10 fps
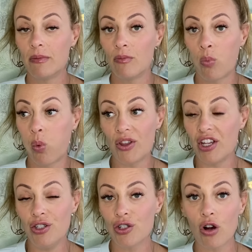
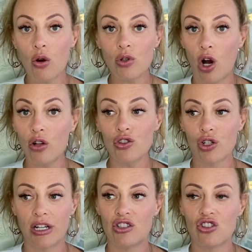within your own
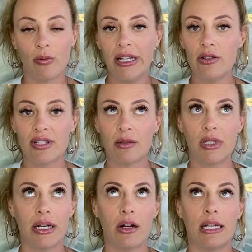culture and so many of those
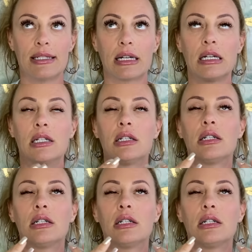similarities, and